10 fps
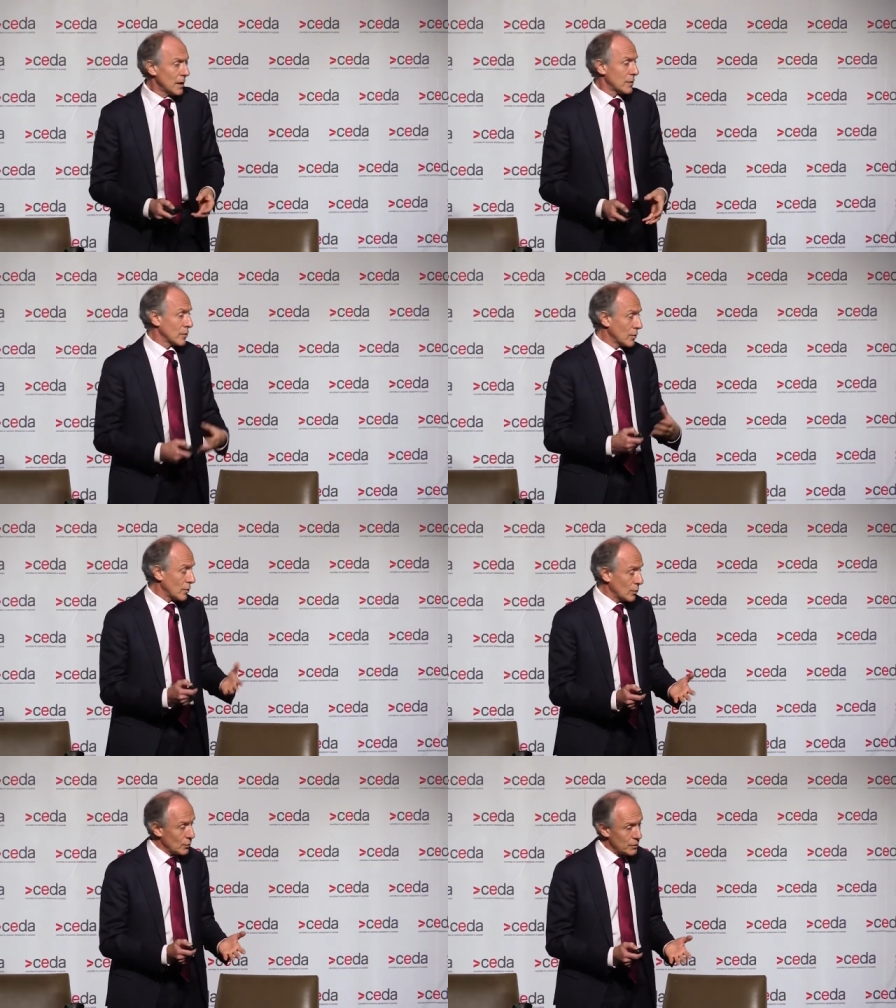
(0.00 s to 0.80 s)
It's a
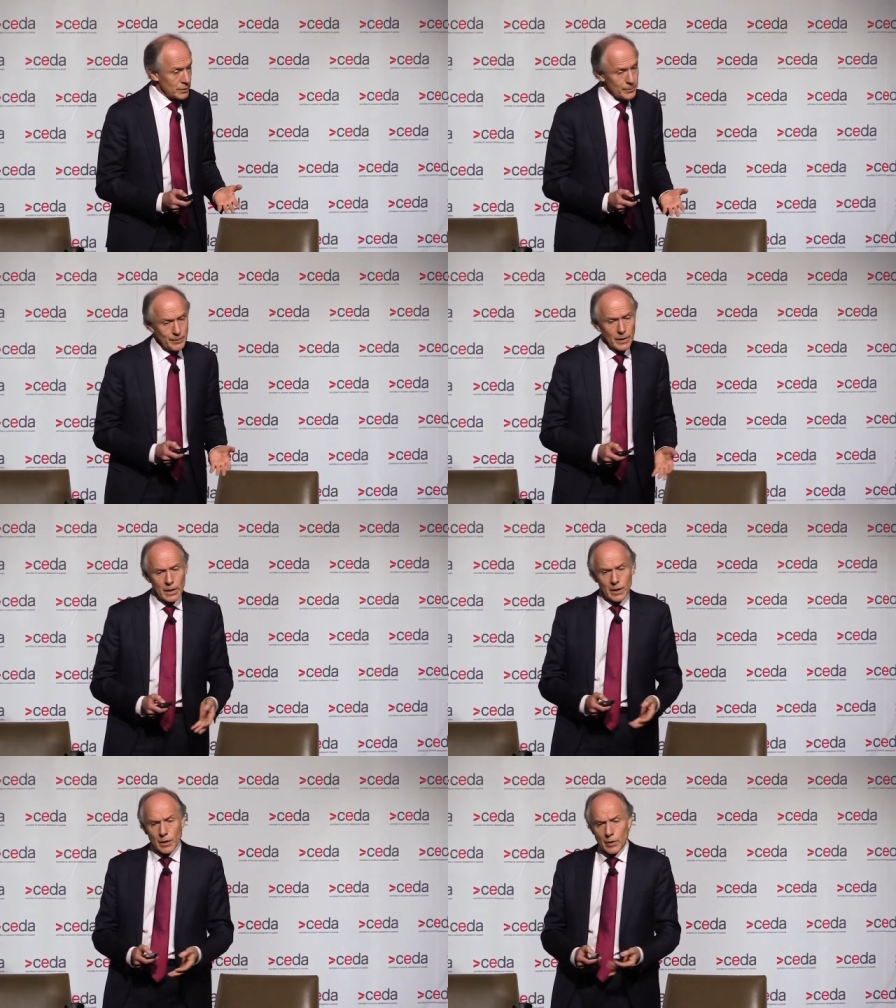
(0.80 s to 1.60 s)
consortium
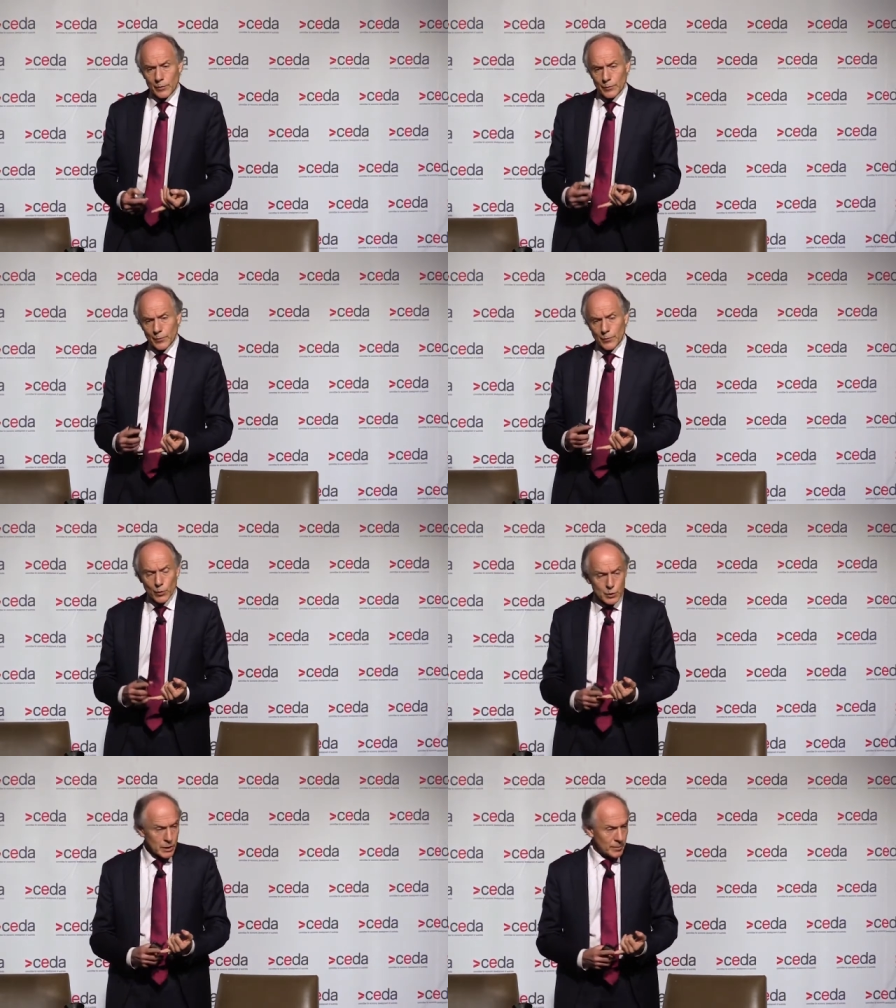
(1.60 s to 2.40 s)
of
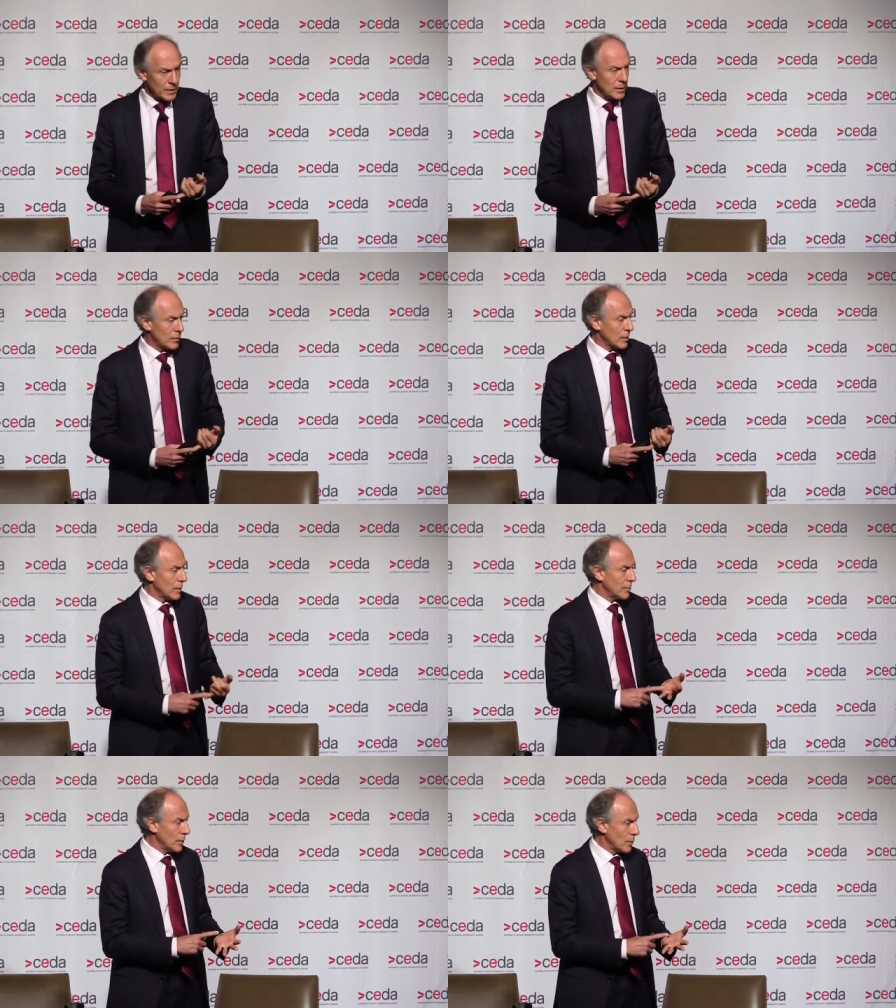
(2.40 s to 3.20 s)
four Japanese
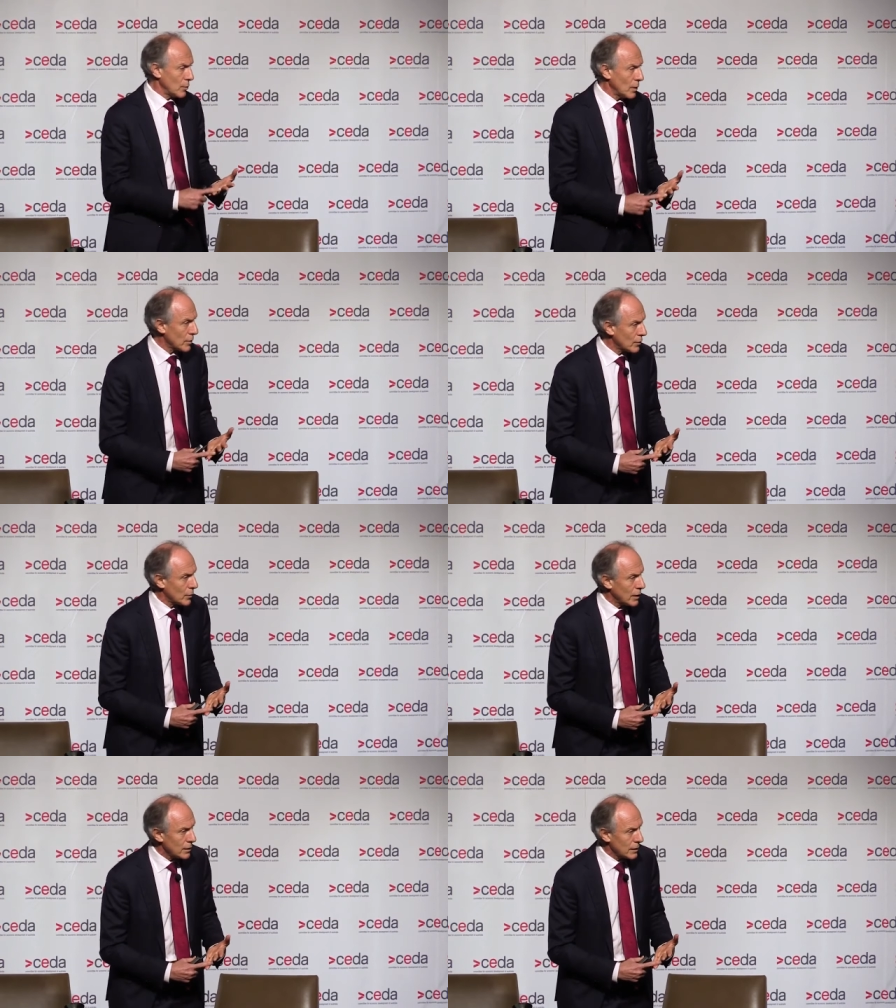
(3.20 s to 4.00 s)
companies, one
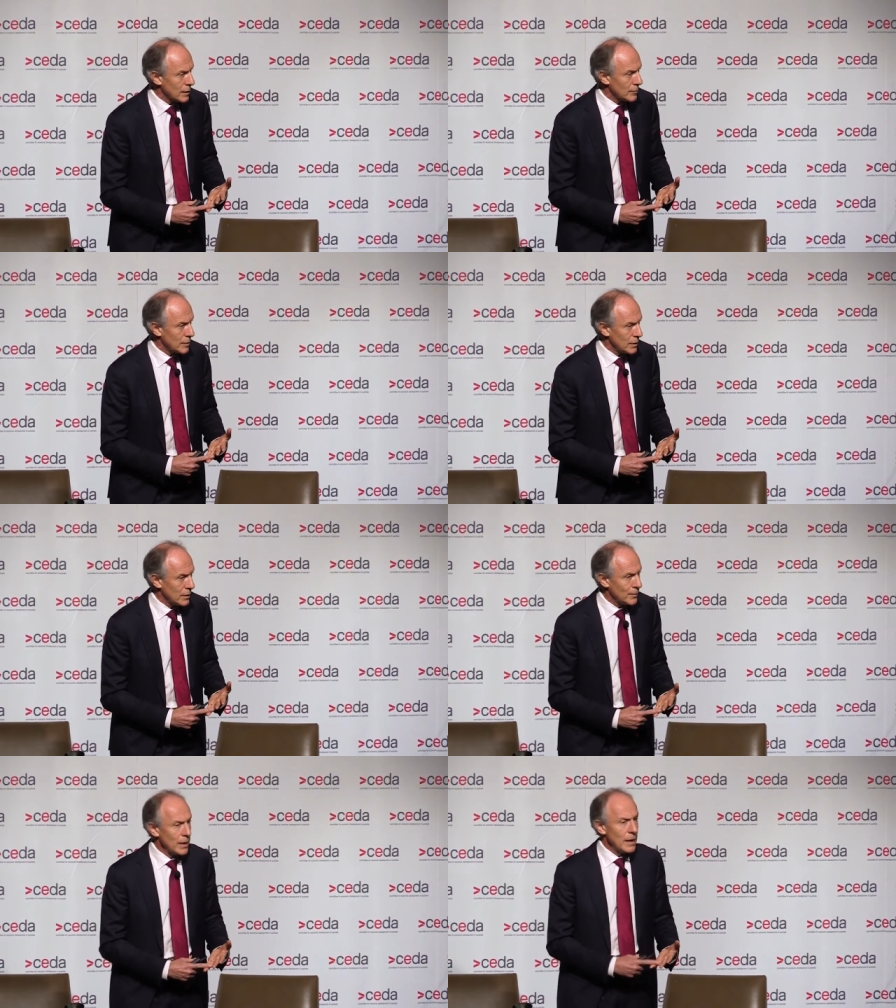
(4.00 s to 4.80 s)
Australian
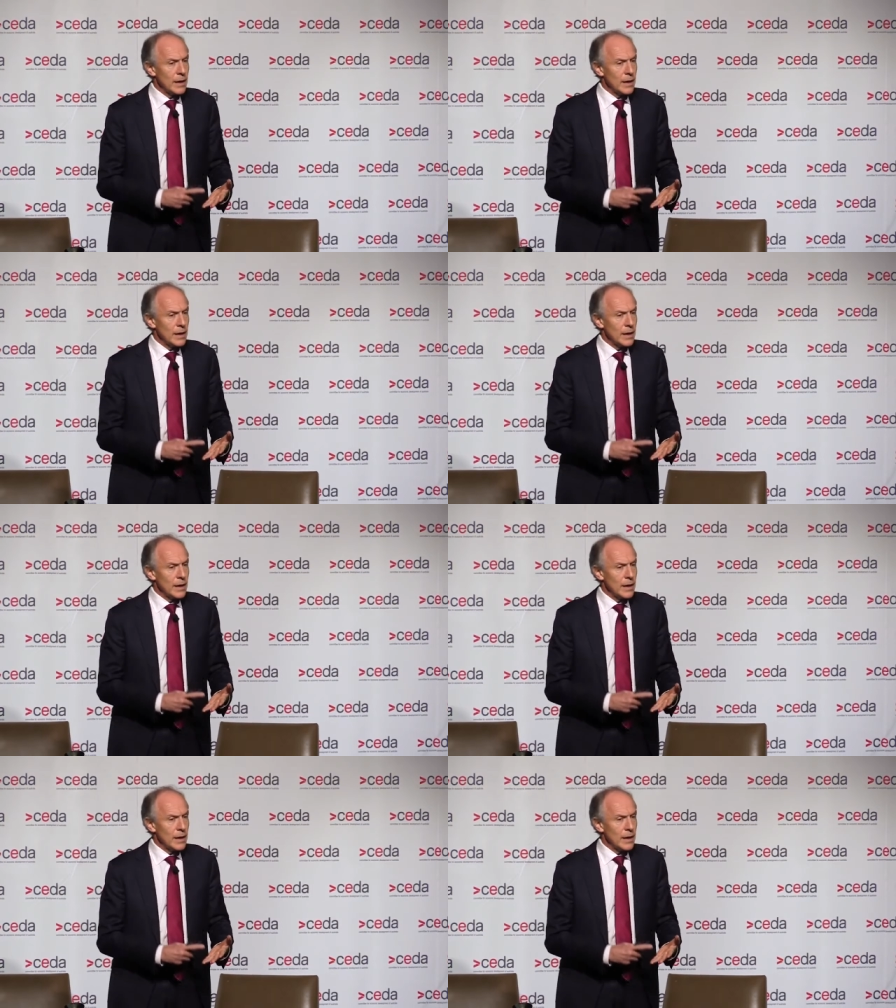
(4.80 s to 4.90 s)
company,